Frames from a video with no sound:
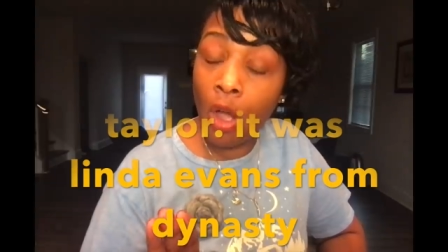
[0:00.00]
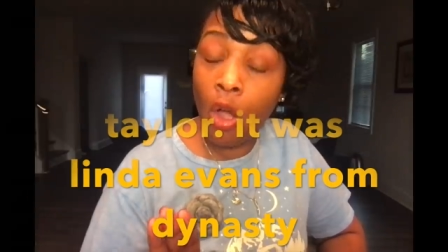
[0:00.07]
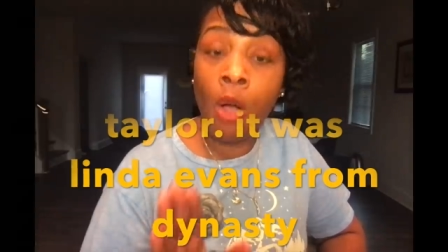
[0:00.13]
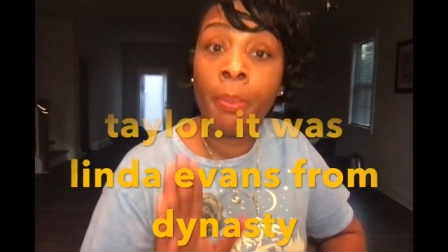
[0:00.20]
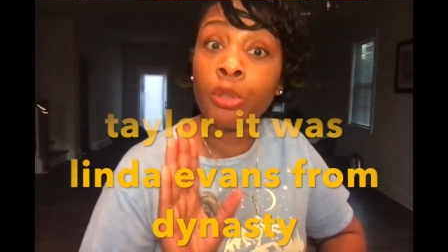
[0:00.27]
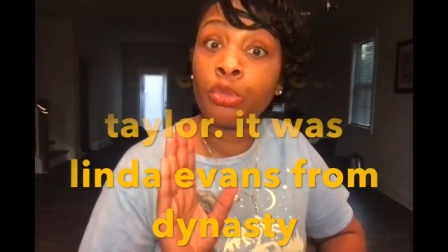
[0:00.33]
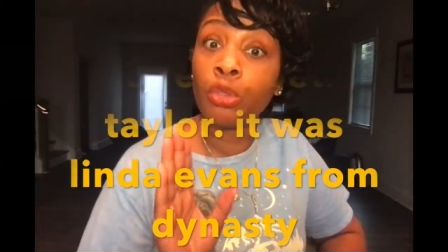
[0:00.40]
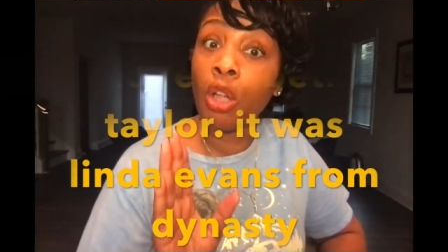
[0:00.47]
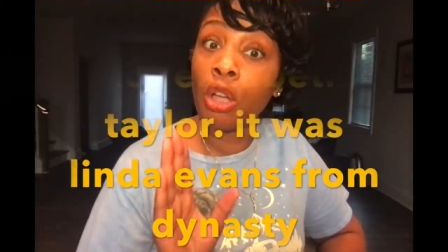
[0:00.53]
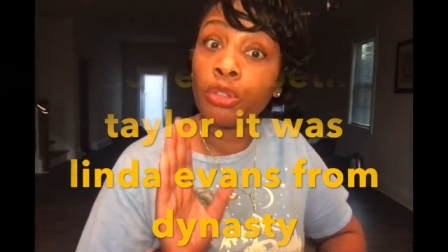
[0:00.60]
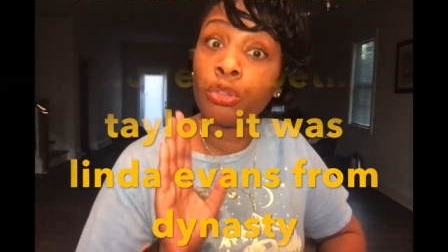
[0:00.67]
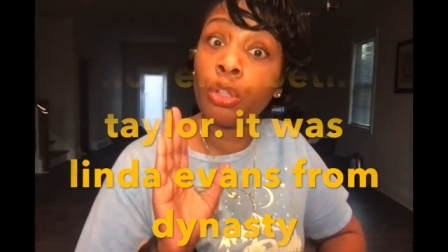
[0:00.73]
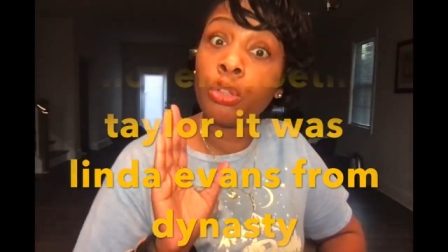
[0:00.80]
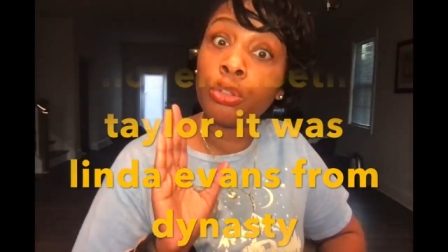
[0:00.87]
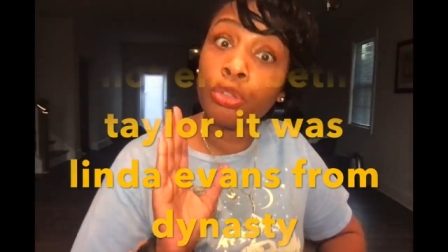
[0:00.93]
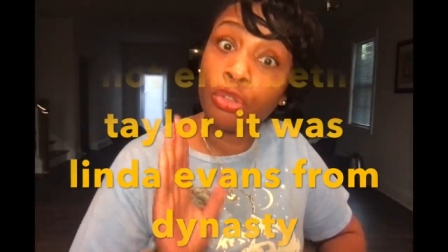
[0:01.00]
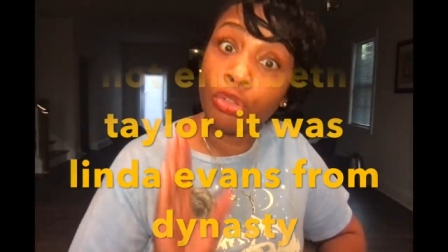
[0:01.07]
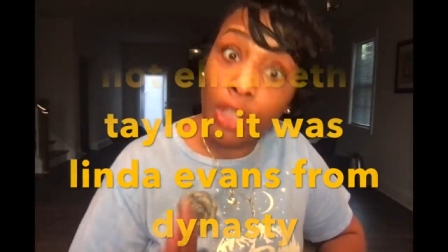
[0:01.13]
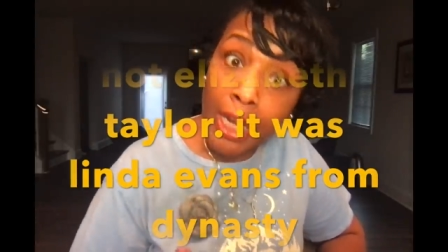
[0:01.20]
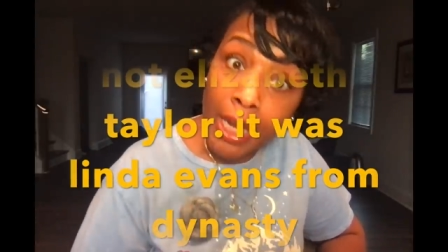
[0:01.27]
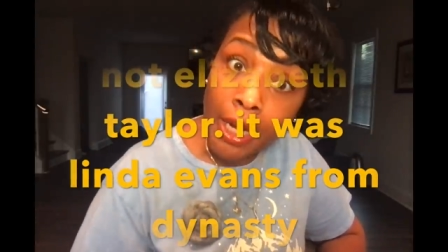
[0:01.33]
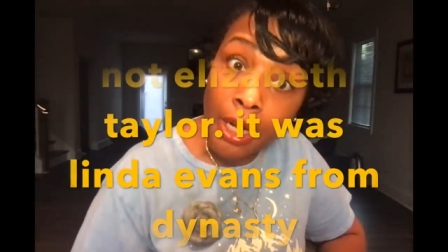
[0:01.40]
almost lost her
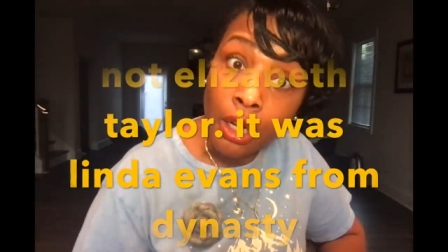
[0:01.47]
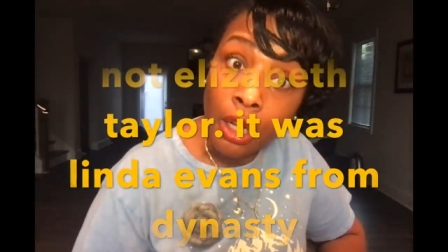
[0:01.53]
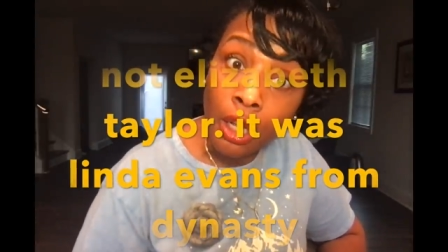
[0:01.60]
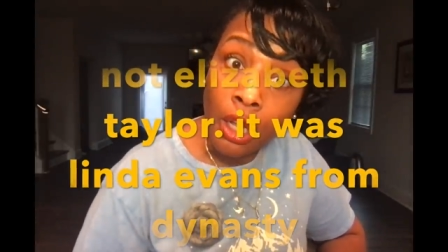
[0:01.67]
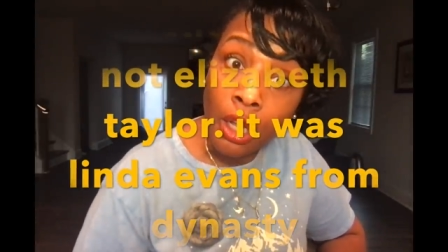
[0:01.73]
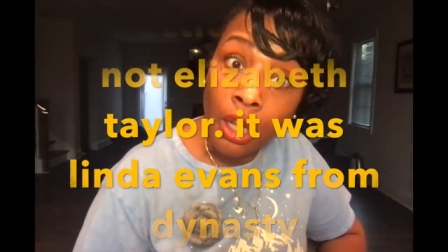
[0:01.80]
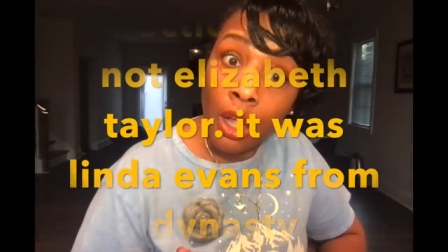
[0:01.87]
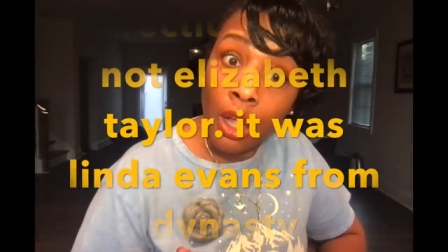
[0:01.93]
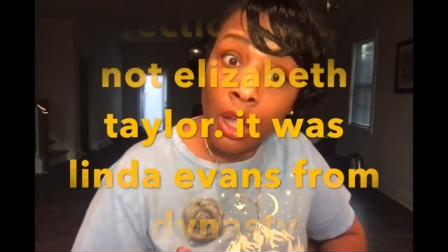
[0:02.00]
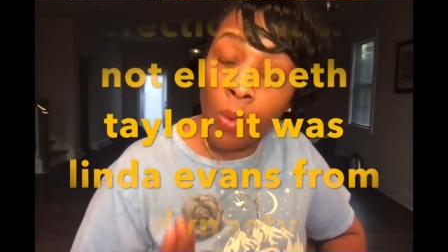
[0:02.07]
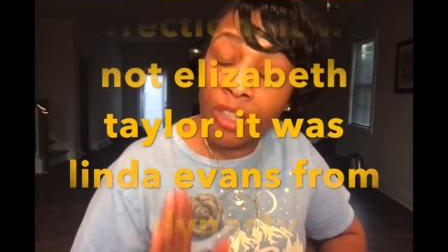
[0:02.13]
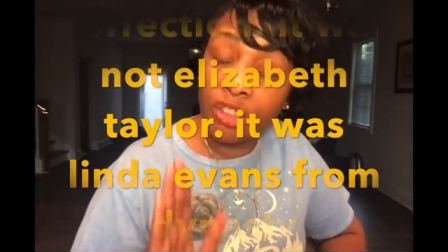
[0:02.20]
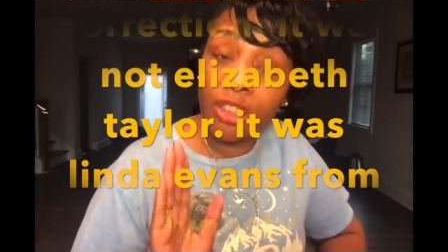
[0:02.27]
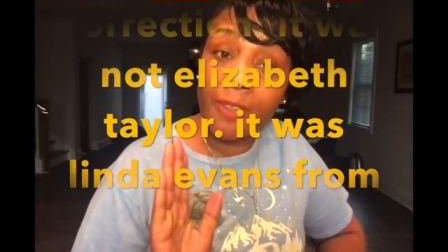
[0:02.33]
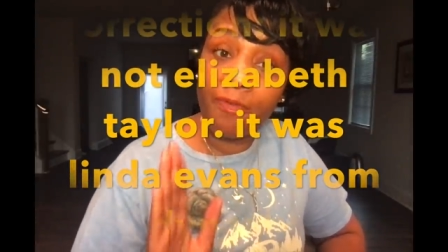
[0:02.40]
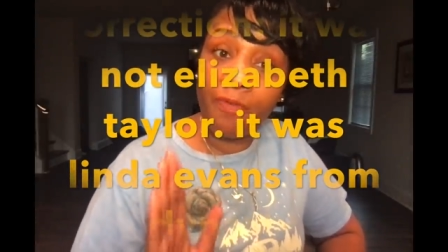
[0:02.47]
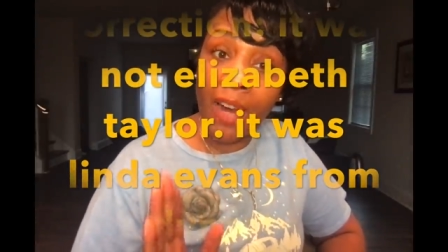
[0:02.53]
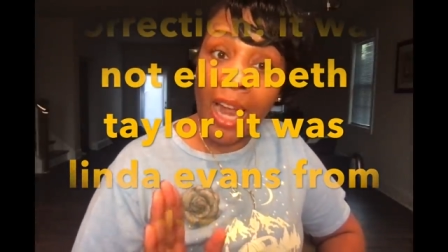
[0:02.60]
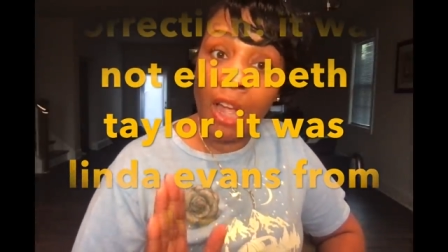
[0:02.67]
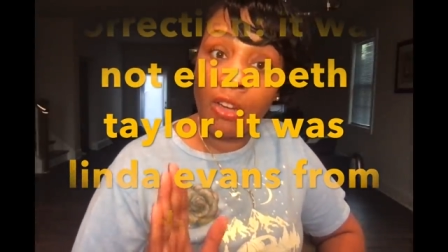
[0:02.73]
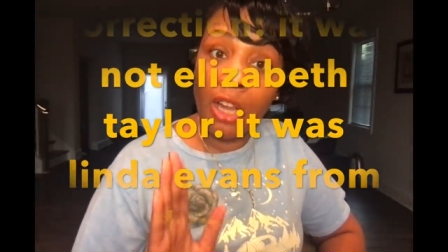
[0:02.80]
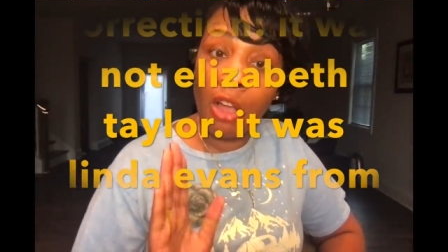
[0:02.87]
shit when she
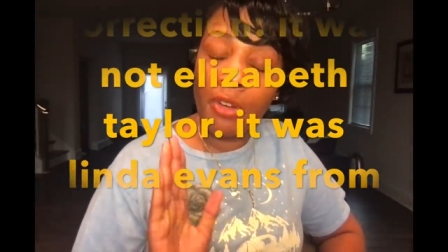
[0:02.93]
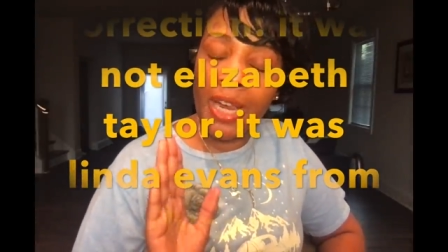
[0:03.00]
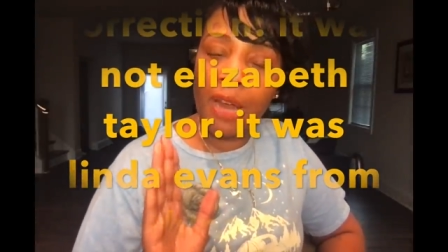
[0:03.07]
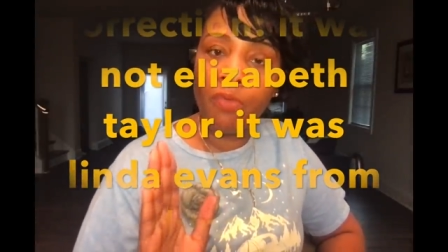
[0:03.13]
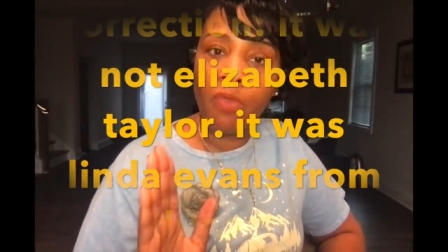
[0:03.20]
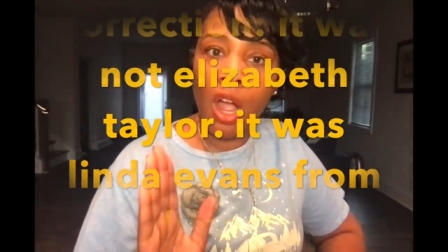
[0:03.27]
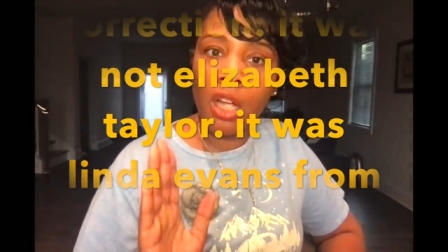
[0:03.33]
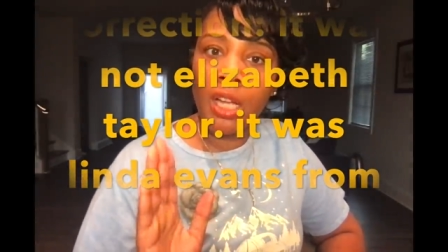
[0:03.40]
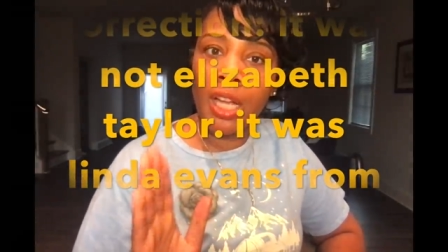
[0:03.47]
found out that Rock